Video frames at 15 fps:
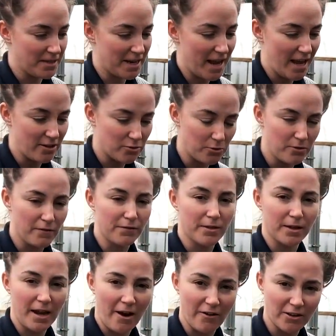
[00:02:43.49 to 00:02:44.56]
and it has all of
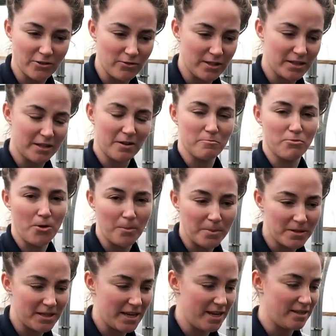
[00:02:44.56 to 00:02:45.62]
the characteristic and
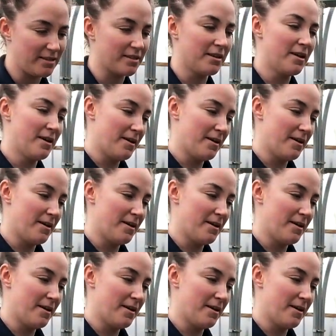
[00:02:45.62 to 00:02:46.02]
properties